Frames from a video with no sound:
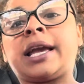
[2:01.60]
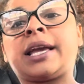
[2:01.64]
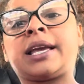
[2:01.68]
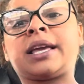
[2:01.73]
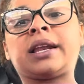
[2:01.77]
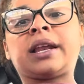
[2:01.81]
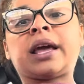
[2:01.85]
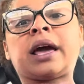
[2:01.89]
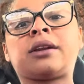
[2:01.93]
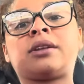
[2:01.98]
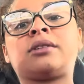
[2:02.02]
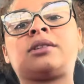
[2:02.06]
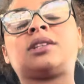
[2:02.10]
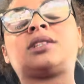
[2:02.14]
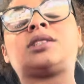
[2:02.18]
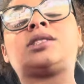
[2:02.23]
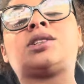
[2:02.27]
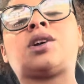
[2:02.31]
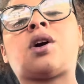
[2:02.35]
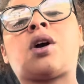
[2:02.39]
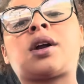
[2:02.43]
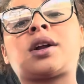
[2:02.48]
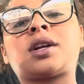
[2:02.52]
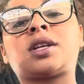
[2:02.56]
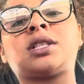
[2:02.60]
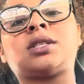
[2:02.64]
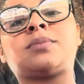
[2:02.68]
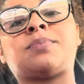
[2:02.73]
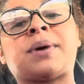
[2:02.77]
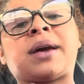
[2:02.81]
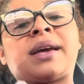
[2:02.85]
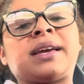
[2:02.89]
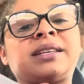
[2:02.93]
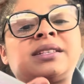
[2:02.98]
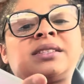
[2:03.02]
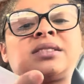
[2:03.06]
get out of this dark
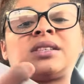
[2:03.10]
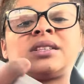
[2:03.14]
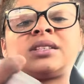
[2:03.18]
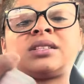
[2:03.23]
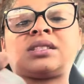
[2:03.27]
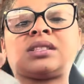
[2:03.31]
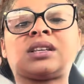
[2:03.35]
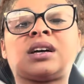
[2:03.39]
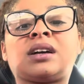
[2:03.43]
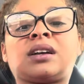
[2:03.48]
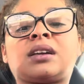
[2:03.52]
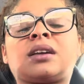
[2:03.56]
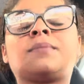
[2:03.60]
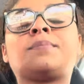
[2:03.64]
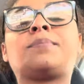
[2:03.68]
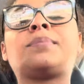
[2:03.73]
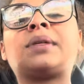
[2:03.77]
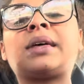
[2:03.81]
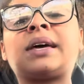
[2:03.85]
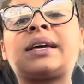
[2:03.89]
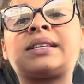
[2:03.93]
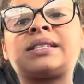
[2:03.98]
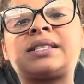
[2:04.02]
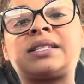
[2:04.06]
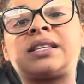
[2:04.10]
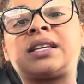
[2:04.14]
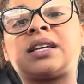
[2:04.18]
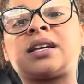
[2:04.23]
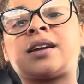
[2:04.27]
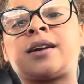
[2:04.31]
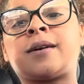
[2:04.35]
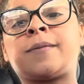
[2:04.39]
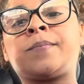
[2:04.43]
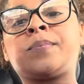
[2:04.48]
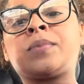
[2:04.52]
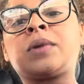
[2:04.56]
space, this sunken place
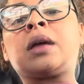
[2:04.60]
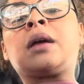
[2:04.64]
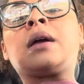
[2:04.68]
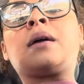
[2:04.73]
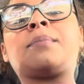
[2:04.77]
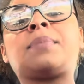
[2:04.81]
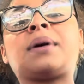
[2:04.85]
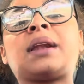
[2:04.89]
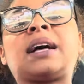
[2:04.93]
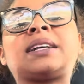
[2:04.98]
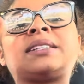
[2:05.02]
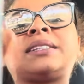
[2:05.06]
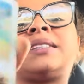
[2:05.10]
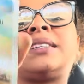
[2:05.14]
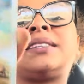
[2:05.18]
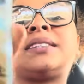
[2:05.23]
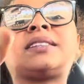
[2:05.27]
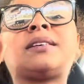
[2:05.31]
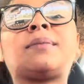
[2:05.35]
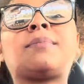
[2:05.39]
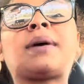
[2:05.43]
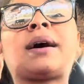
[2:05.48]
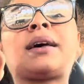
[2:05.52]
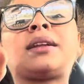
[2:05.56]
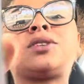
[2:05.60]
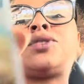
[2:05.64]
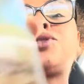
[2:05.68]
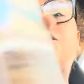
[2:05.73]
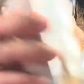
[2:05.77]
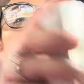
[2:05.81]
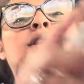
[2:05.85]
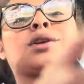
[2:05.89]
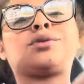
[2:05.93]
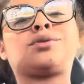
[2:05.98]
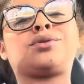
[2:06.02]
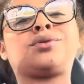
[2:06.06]
here. But I see somebody
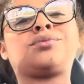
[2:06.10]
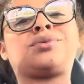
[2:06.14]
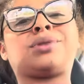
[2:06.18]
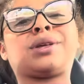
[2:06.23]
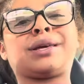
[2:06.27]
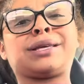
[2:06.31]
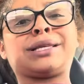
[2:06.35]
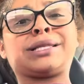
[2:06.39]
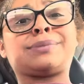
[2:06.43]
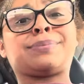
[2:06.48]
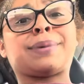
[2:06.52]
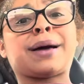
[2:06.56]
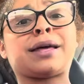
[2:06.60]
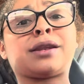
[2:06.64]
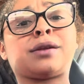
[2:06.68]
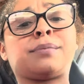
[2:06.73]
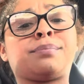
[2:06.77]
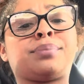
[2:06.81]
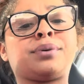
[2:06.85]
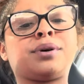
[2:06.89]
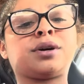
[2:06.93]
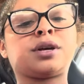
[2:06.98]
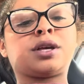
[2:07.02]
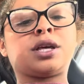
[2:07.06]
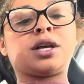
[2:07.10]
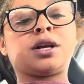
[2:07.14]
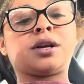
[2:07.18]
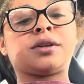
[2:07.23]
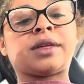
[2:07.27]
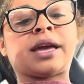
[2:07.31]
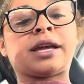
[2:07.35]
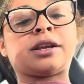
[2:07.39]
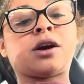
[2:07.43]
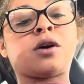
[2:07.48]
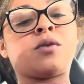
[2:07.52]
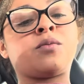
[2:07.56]
trying to do things by the book here.
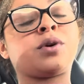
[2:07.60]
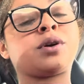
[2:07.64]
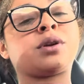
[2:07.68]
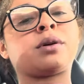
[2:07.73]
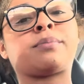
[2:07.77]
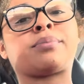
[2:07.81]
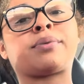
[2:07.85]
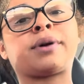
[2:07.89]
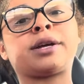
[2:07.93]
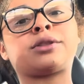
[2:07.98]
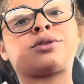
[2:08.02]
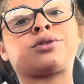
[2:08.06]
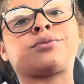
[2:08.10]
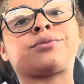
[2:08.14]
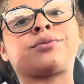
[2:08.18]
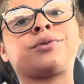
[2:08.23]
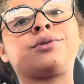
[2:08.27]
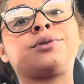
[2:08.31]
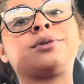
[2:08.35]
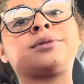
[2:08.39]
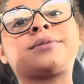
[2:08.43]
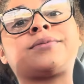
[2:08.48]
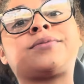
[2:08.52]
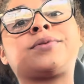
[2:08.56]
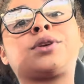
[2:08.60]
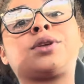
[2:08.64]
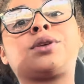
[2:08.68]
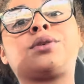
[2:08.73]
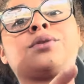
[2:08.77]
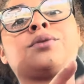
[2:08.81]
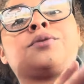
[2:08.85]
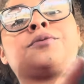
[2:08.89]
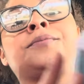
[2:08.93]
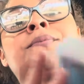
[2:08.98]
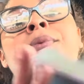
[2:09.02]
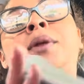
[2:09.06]
They don't want to break the rules for
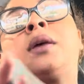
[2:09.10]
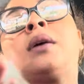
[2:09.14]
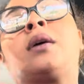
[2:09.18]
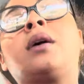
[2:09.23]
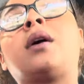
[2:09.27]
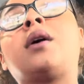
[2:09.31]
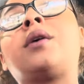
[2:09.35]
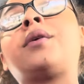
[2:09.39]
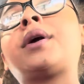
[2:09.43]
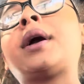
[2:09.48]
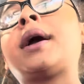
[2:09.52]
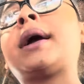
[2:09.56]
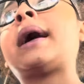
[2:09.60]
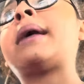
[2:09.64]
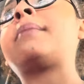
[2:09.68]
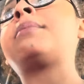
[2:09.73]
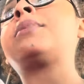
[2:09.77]
you. Okay, I'm